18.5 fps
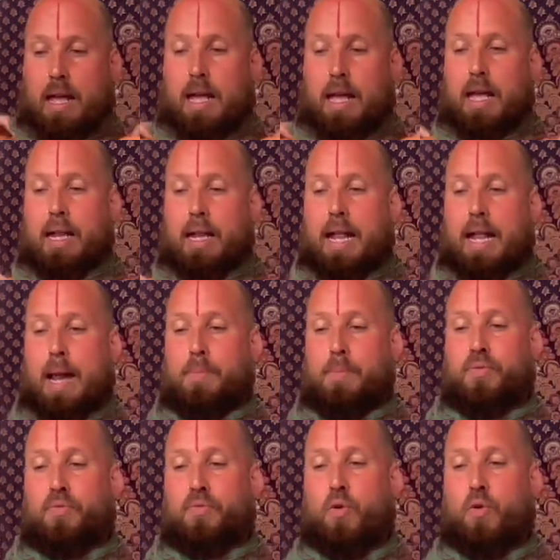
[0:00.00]
It
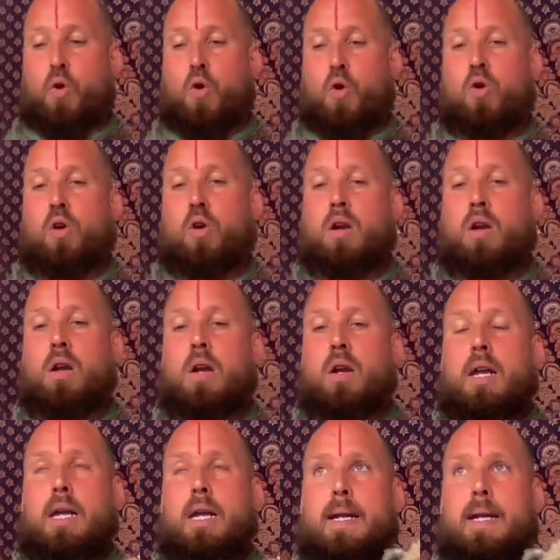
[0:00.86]
helps for
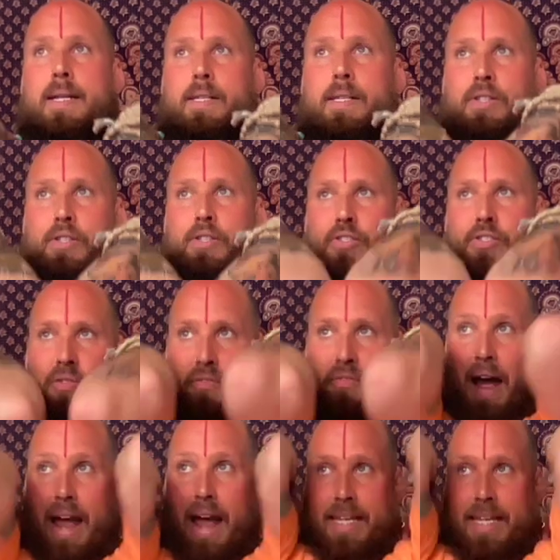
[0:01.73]
all
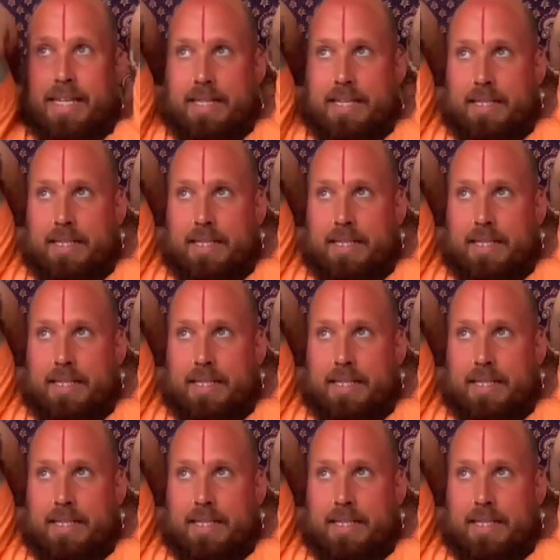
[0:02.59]
cervical